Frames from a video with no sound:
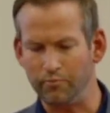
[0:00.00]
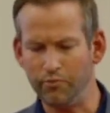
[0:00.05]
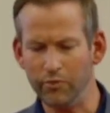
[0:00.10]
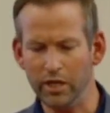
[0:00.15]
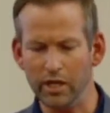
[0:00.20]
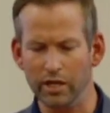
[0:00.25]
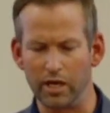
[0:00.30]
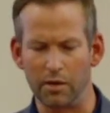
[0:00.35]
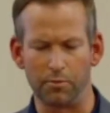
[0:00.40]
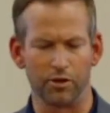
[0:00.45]

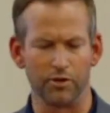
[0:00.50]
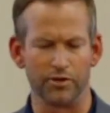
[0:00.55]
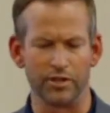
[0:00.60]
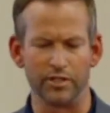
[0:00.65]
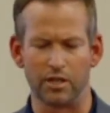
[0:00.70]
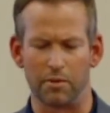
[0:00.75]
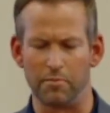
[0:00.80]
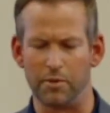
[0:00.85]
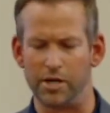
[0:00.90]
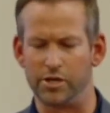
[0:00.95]
A couple other things
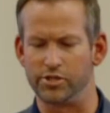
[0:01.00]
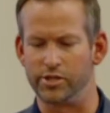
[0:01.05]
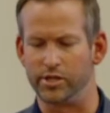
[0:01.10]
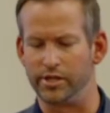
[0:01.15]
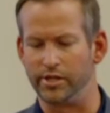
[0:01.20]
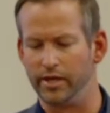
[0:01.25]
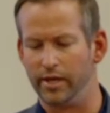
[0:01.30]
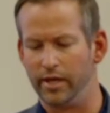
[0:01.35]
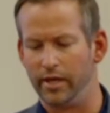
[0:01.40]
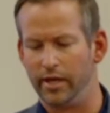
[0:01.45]
I'll
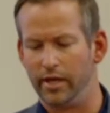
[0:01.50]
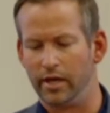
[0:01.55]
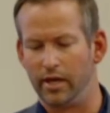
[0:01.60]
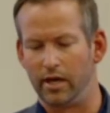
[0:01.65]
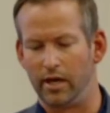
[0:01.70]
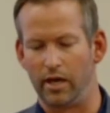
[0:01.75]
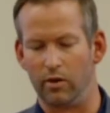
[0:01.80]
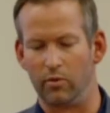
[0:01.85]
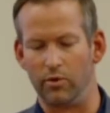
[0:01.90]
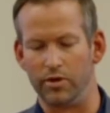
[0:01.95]
mention.
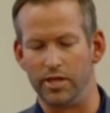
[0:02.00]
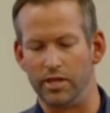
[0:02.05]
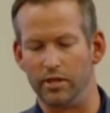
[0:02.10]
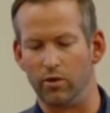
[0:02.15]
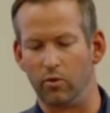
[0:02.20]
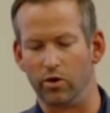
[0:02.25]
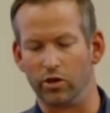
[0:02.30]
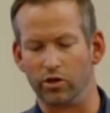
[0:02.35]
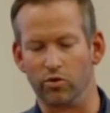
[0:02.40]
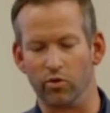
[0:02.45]
Within a
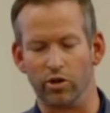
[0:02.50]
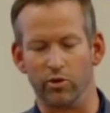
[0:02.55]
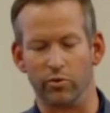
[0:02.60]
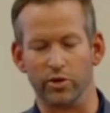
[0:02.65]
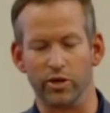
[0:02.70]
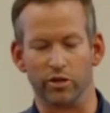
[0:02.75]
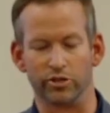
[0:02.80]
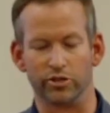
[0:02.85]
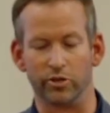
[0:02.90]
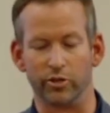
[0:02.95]
work order, we
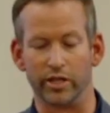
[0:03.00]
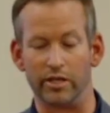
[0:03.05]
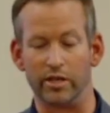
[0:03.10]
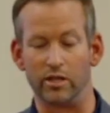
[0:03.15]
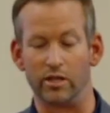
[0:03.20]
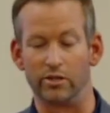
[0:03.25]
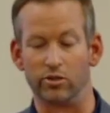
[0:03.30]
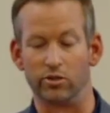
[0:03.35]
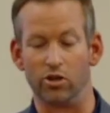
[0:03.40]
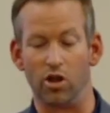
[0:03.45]
also
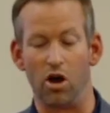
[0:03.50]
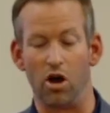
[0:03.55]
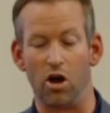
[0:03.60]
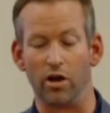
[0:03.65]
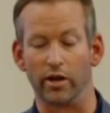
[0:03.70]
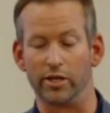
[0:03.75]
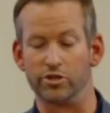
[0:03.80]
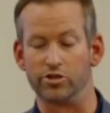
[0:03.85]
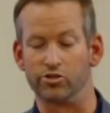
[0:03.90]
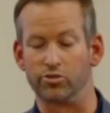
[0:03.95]
can
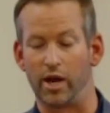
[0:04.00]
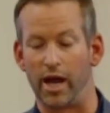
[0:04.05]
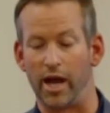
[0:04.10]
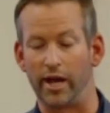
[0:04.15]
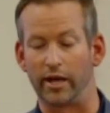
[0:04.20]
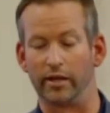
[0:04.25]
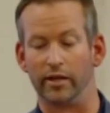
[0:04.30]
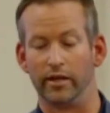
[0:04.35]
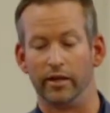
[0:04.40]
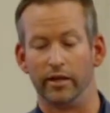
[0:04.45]
log and
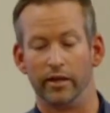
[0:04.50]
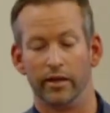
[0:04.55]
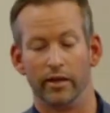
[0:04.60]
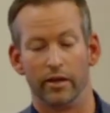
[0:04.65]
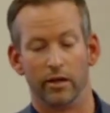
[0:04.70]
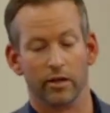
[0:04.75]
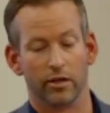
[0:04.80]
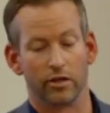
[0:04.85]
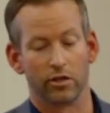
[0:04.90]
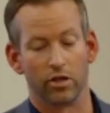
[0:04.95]
track
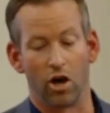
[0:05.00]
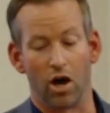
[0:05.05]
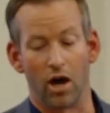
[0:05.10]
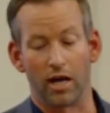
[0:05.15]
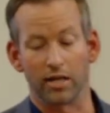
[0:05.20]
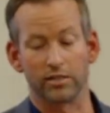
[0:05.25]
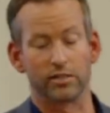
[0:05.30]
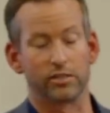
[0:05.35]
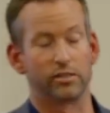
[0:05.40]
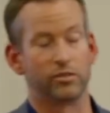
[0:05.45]

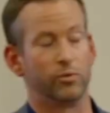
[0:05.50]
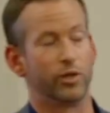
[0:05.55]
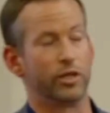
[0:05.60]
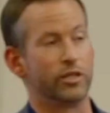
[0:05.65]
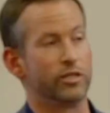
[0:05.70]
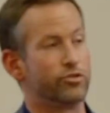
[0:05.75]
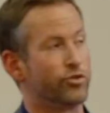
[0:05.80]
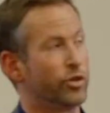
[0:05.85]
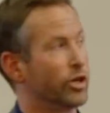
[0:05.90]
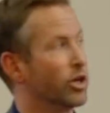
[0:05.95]
costs. We
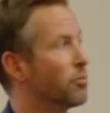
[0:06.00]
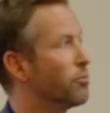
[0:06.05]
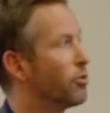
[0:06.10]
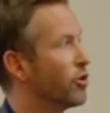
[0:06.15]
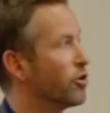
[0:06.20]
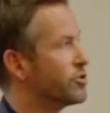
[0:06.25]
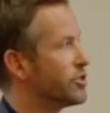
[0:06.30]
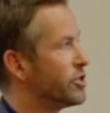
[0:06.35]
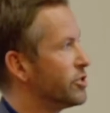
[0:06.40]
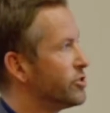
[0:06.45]
can trigger
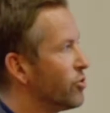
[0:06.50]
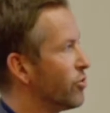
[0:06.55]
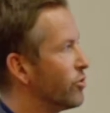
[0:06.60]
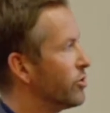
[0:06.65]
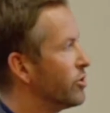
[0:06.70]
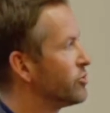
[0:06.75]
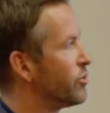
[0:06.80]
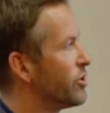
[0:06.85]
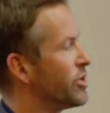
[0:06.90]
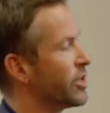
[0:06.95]
purchase
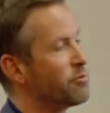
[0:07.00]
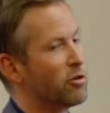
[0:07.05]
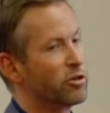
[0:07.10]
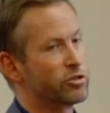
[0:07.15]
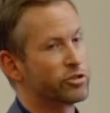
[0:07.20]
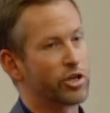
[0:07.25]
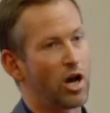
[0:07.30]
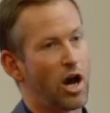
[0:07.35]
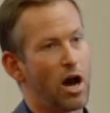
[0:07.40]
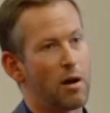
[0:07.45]
orders. One of the
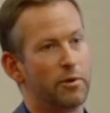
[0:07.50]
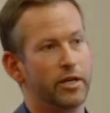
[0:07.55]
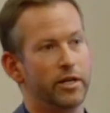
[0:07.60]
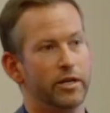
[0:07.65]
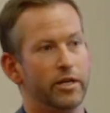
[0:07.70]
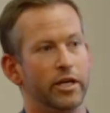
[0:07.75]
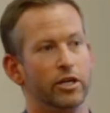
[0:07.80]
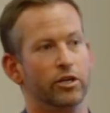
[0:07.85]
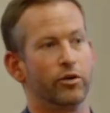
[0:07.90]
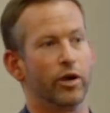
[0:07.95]
most
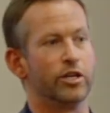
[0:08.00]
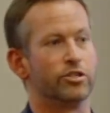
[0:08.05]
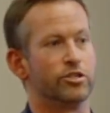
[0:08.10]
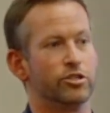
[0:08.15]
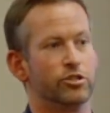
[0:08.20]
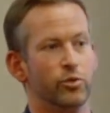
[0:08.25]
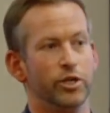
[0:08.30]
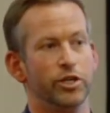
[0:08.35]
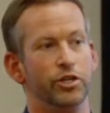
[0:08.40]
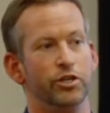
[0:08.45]
common
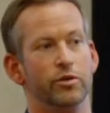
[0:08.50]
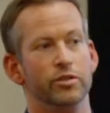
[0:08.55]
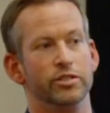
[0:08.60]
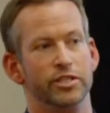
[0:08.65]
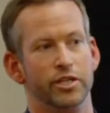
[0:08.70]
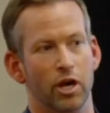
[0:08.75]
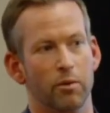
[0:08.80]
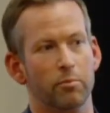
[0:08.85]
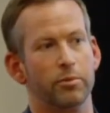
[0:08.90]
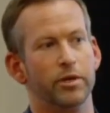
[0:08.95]
integrations we do is
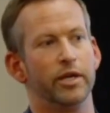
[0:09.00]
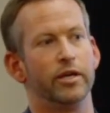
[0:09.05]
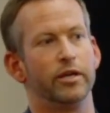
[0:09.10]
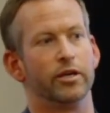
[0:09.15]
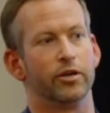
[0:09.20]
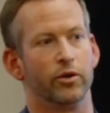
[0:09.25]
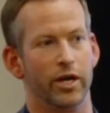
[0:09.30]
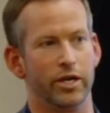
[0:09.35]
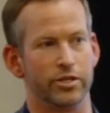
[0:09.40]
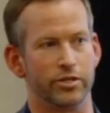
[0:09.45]
ERP
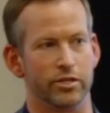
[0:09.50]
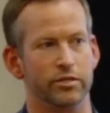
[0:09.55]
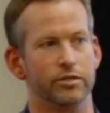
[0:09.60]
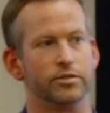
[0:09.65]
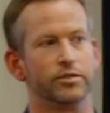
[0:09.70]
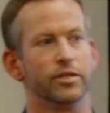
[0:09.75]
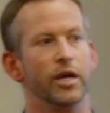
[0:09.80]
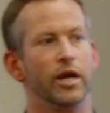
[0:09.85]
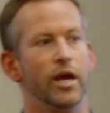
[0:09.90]
integrations.